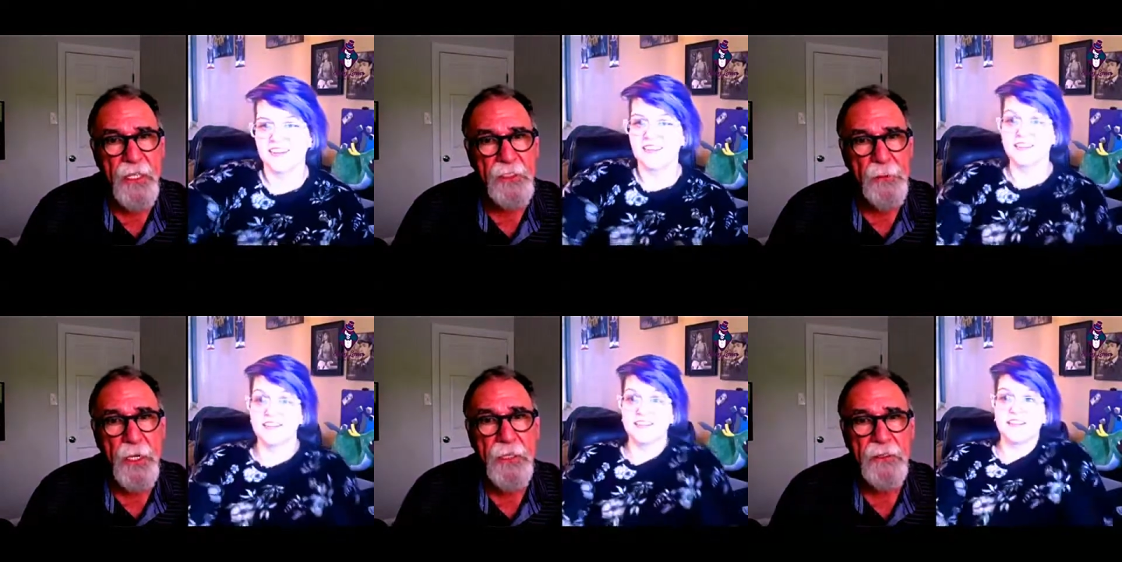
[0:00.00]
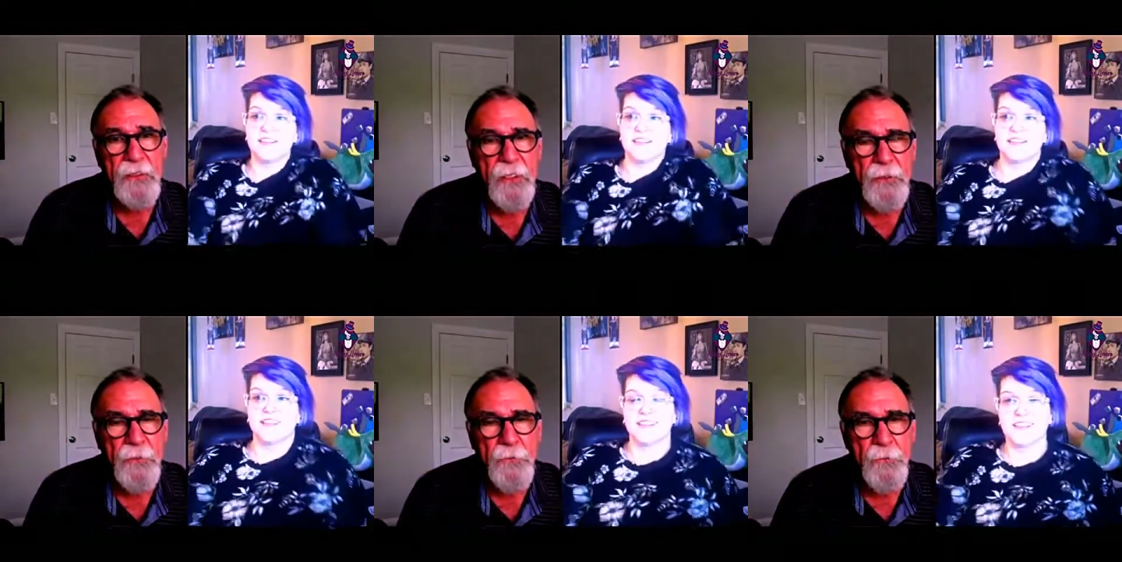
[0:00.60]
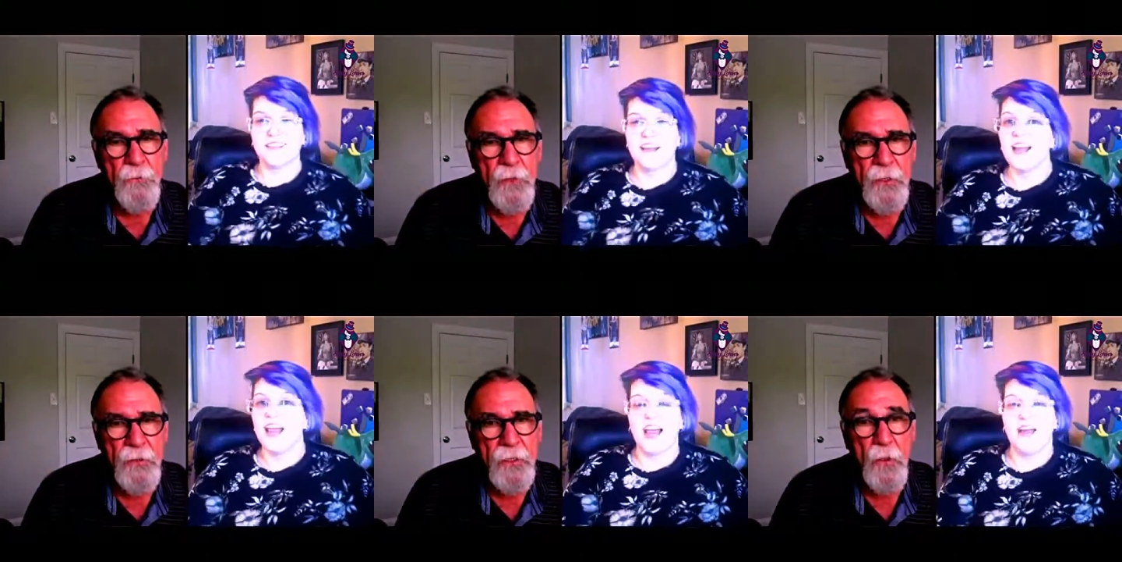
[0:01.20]
Speaker 1: that space.
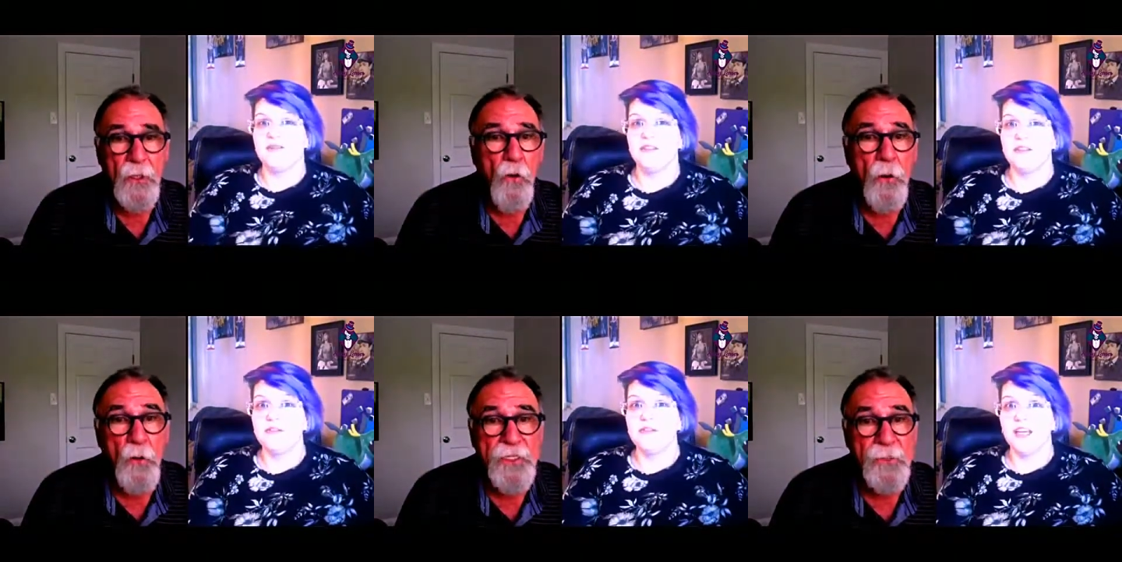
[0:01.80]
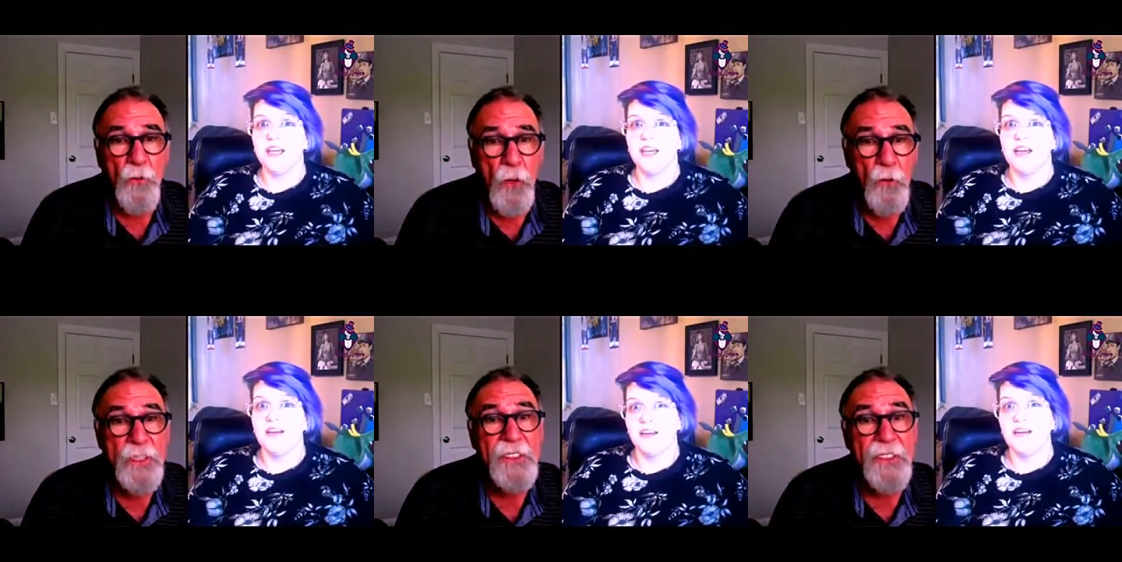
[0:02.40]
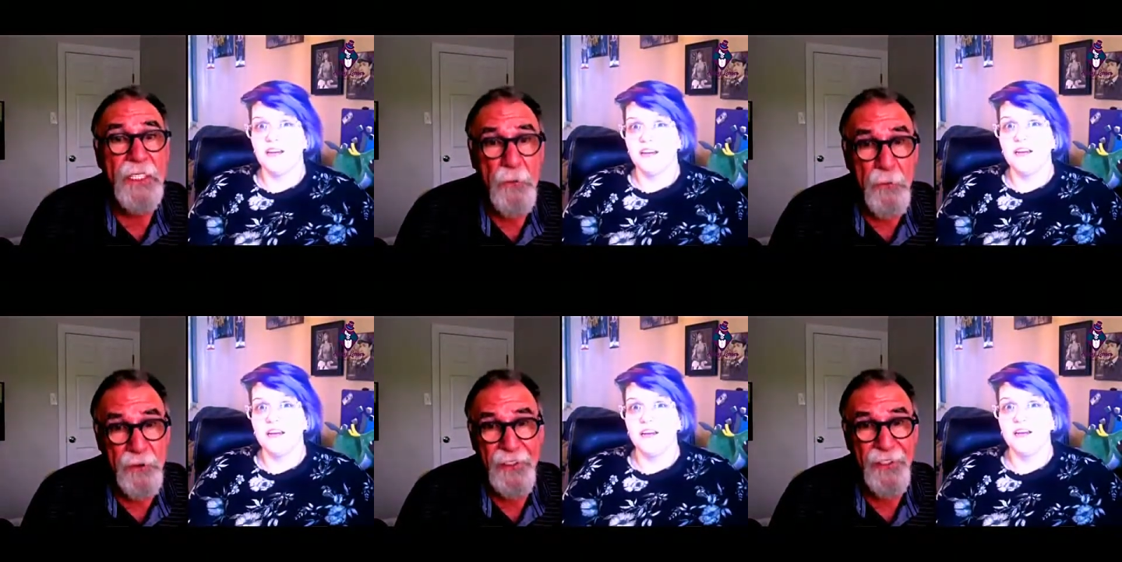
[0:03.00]
You know, Absolutely. when we when we
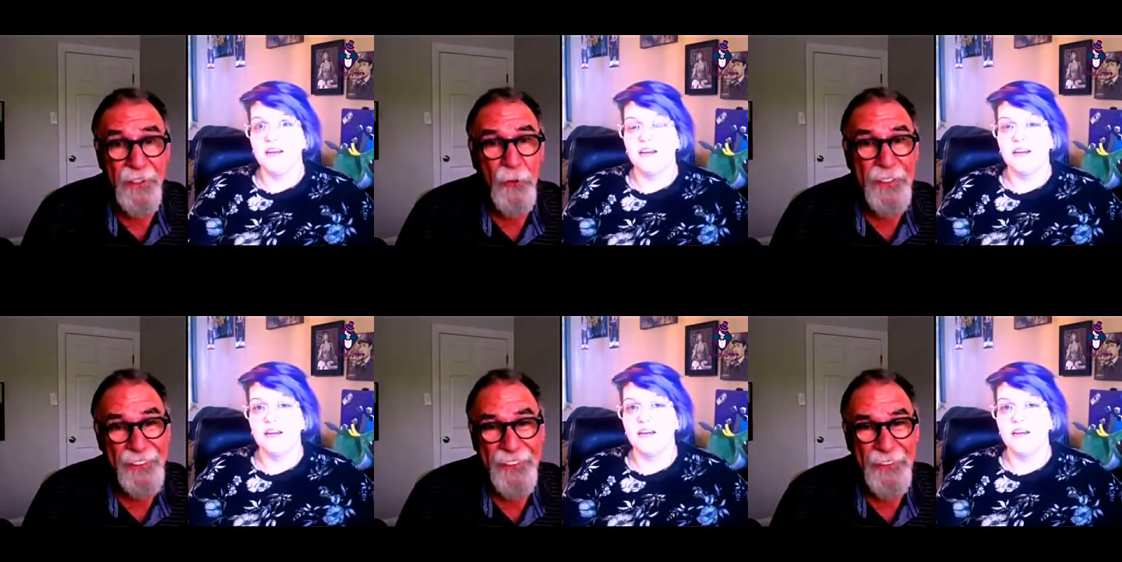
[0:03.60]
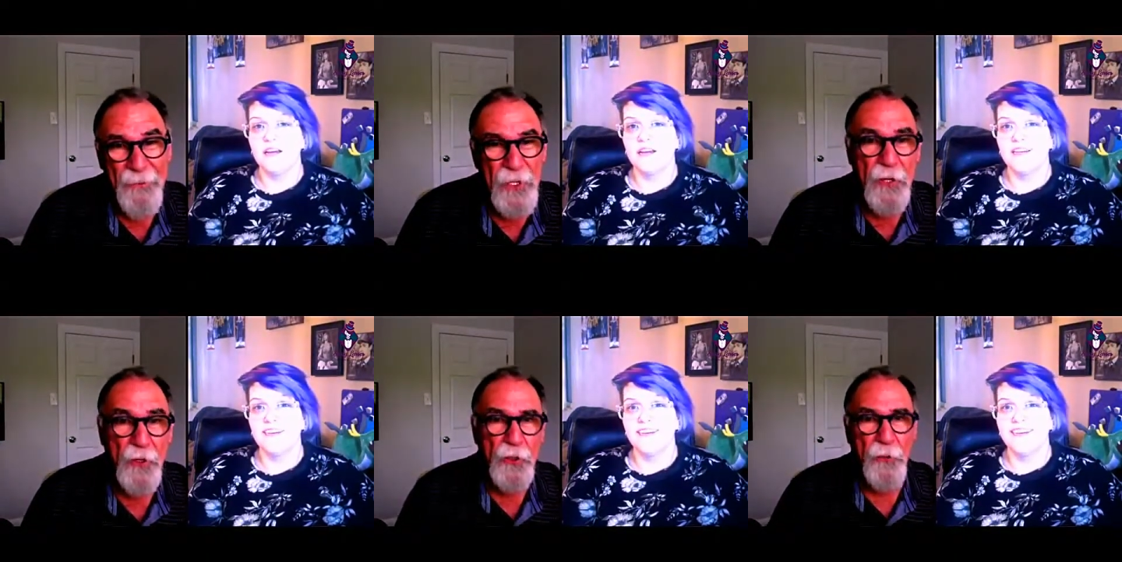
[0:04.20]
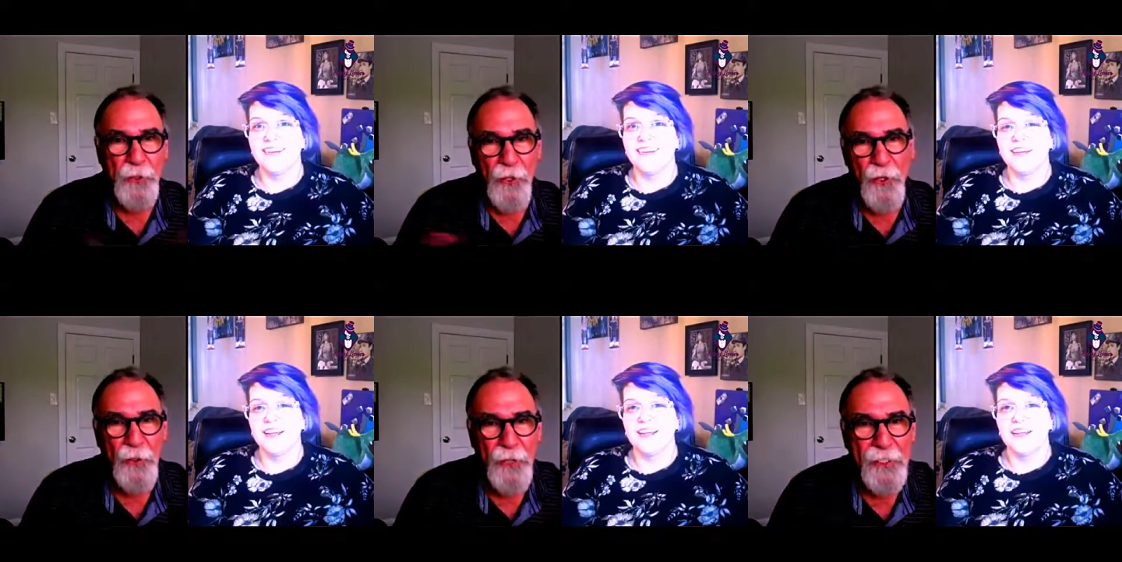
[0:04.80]
sleep, you know, we you know, you put
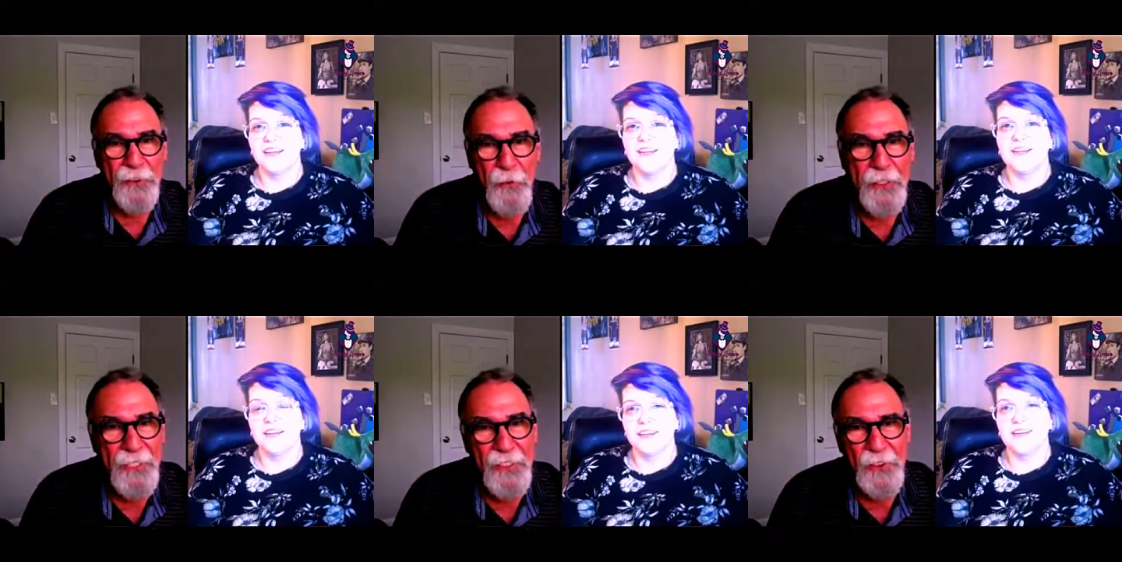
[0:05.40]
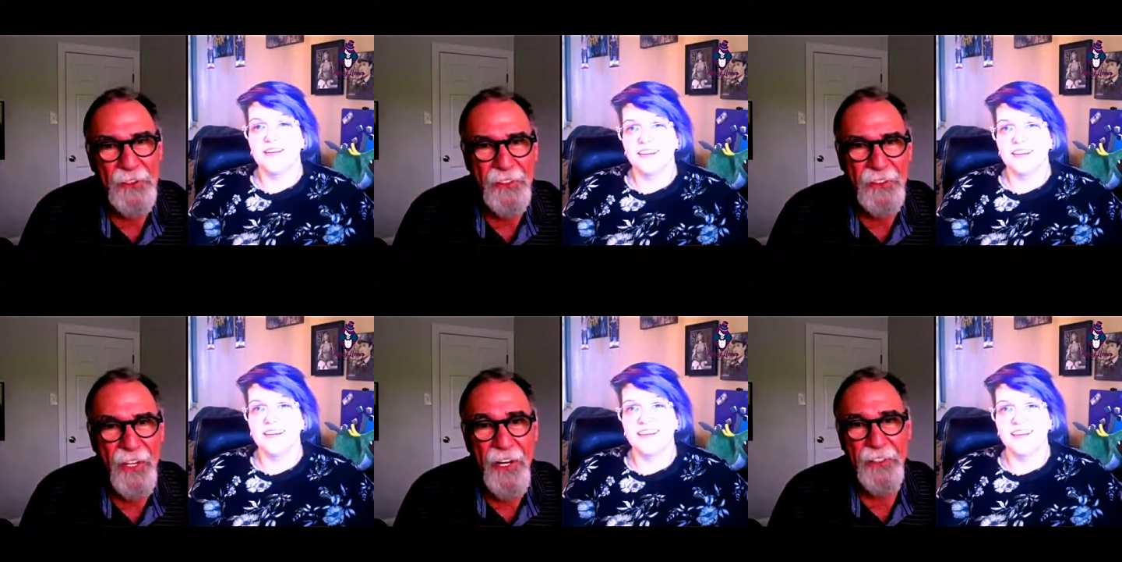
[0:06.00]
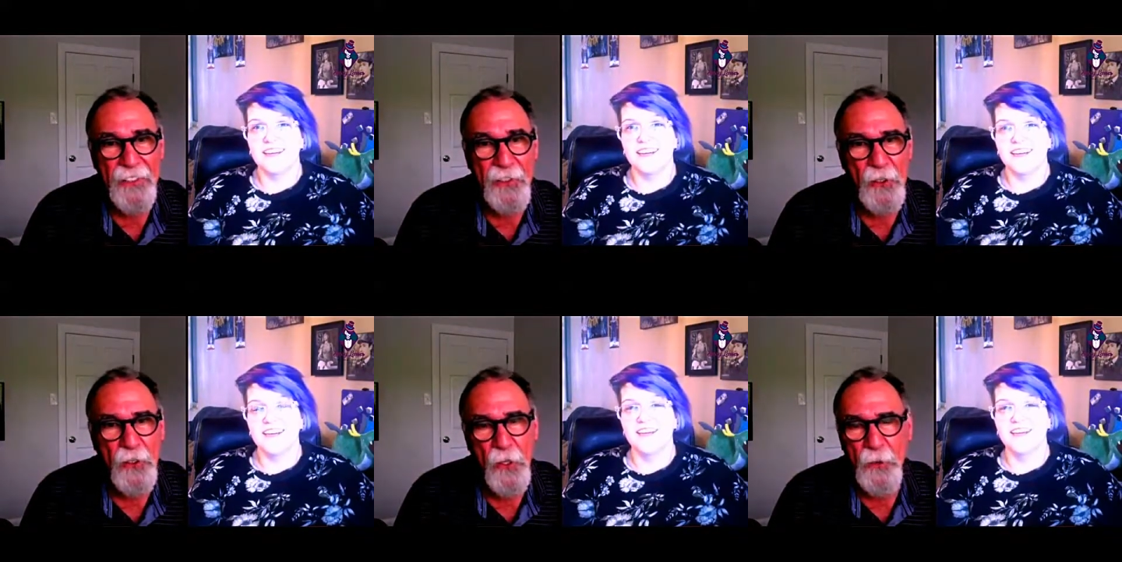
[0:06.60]
all your expectations aside and
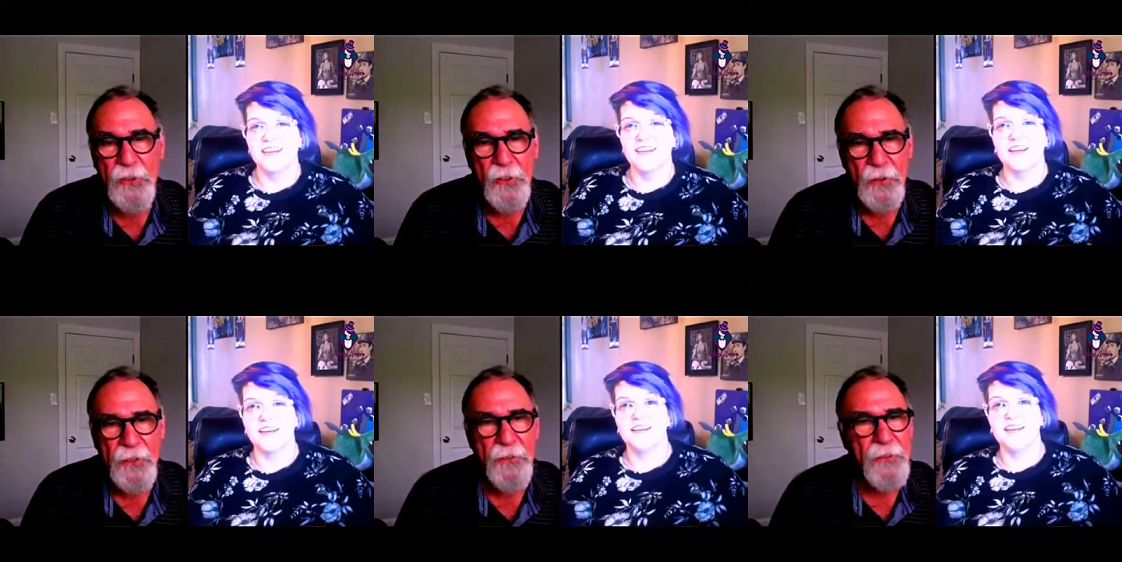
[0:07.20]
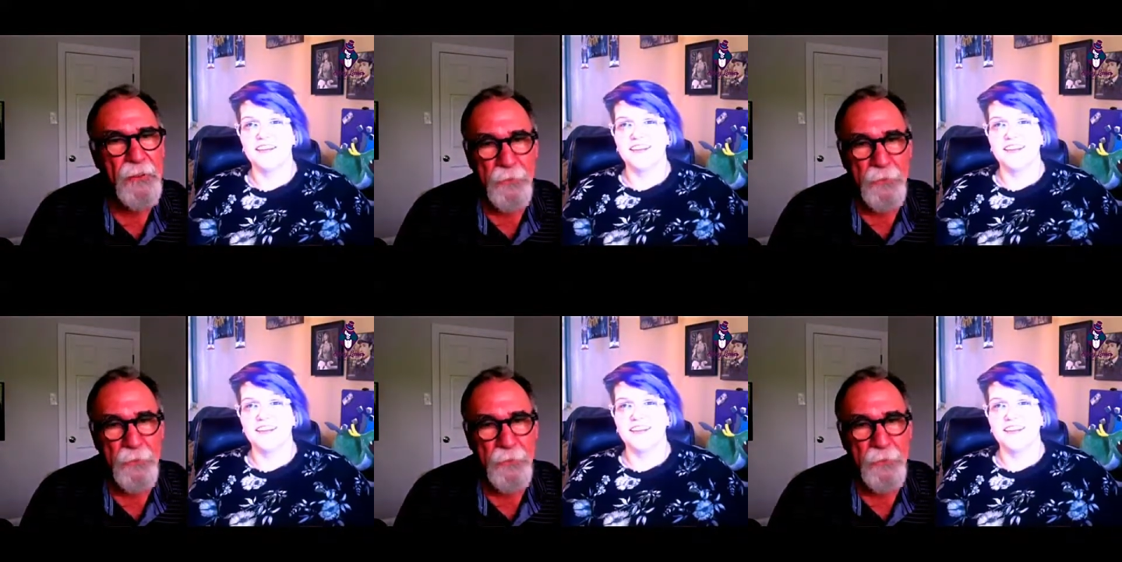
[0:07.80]
you go into a